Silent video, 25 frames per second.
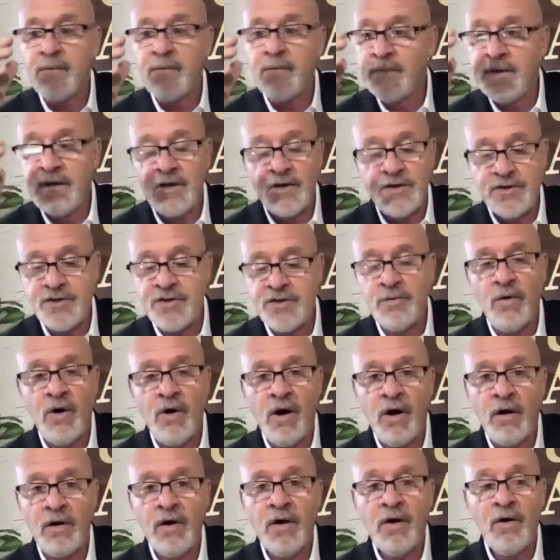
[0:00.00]
because you
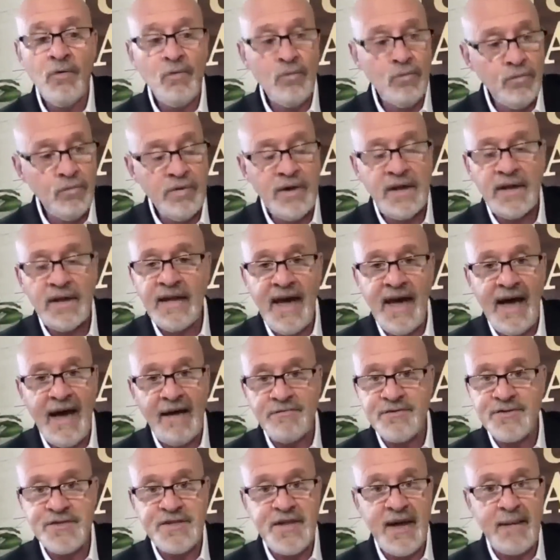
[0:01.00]
all really have
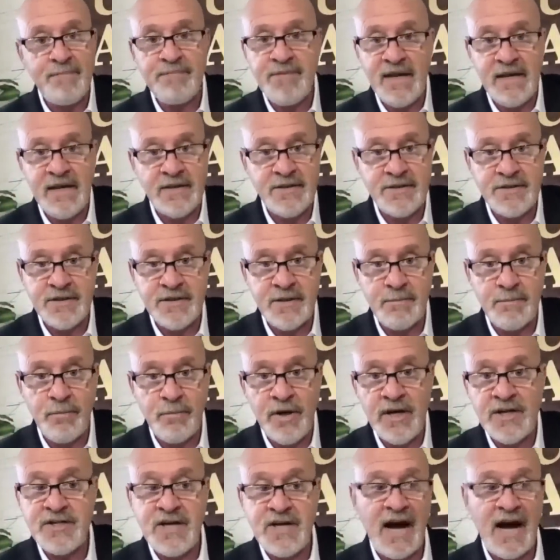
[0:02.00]
stepped into the breach.